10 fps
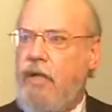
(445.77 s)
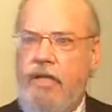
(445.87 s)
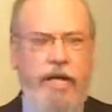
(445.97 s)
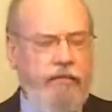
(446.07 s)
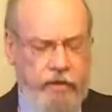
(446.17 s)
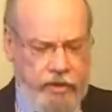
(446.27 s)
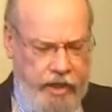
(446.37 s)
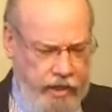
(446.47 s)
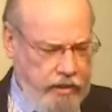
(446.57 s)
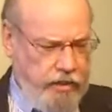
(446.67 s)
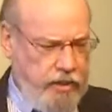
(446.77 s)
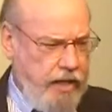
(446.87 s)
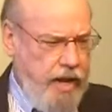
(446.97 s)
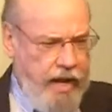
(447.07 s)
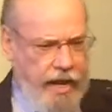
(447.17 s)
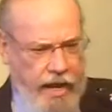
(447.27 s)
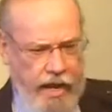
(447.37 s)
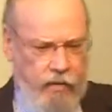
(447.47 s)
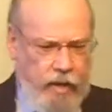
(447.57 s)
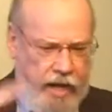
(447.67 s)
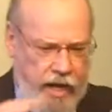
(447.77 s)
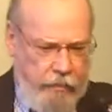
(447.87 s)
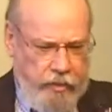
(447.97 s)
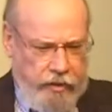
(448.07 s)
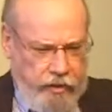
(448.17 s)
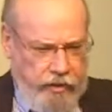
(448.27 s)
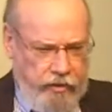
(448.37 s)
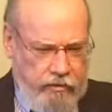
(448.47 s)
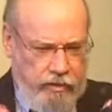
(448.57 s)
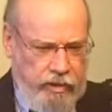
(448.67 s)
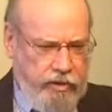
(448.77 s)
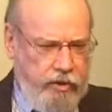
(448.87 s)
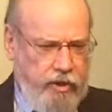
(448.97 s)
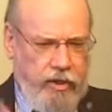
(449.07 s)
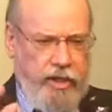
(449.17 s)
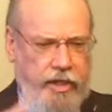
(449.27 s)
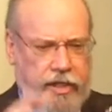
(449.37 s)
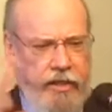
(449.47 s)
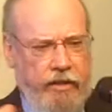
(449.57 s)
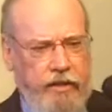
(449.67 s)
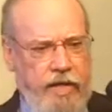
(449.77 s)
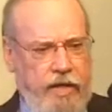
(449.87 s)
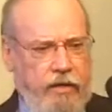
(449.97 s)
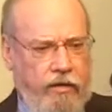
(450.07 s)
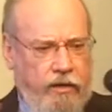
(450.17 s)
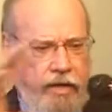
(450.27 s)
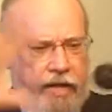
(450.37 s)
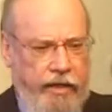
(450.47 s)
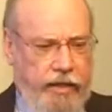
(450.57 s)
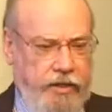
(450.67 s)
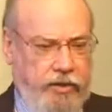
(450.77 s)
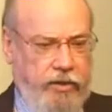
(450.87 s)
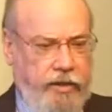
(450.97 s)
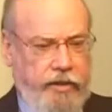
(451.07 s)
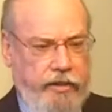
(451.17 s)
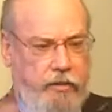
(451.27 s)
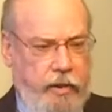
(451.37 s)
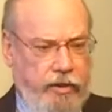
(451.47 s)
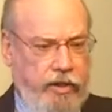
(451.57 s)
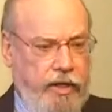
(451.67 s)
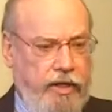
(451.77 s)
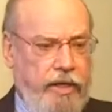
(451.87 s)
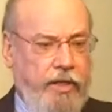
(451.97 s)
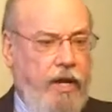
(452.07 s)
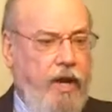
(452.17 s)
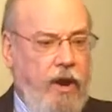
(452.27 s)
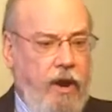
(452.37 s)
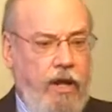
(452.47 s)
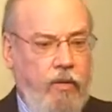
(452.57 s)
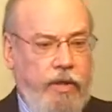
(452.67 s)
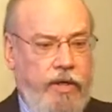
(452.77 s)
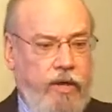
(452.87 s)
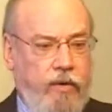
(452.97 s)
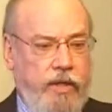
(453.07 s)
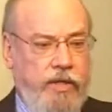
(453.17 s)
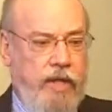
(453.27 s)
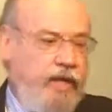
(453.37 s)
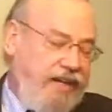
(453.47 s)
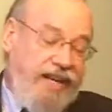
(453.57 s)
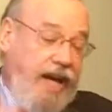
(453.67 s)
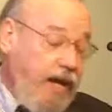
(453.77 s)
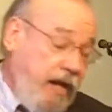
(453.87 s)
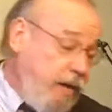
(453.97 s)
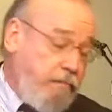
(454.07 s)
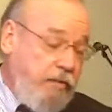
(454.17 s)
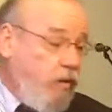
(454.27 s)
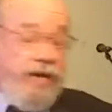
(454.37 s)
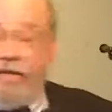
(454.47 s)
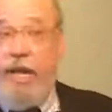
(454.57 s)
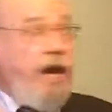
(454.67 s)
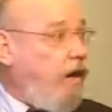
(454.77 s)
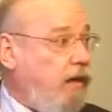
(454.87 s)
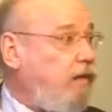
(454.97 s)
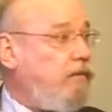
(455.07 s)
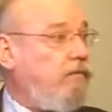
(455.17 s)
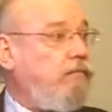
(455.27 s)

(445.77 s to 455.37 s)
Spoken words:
It never tells us what happened, you know, internally or externally or spiritually, anything like that. All we know is he got up, he wasn't there.